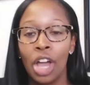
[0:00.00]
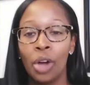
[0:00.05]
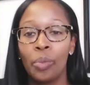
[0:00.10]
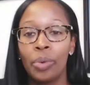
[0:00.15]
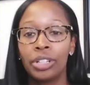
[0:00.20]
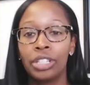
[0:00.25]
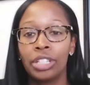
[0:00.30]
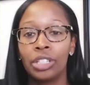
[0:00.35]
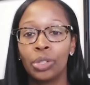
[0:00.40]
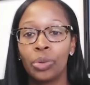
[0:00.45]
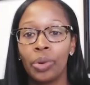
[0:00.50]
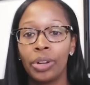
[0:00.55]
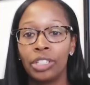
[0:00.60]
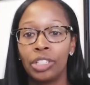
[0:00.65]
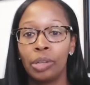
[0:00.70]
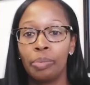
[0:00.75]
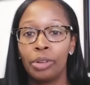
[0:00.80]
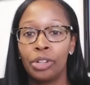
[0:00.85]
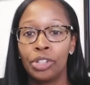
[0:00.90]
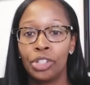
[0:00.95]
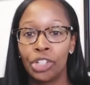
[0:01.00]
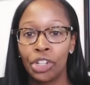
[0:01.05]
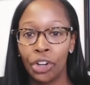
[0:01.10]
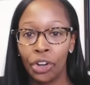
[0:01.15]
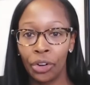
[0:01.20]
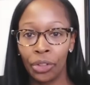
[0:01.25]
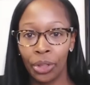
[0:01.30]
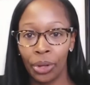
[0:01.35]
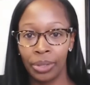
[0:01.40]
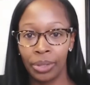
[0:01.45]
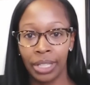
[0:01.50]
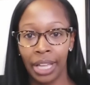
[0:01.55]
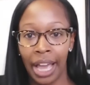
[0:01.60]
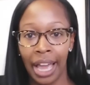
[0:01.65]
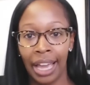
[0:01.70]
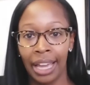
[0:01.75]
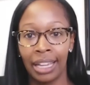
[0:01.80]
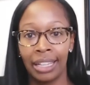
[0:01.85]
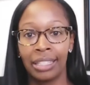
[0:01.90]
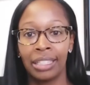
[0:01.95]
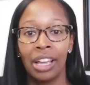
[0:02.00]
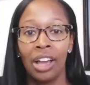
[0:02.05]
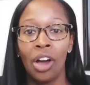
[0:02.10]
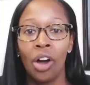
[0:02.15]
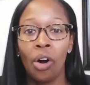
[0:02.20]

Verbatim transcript: which is going to mature those eggs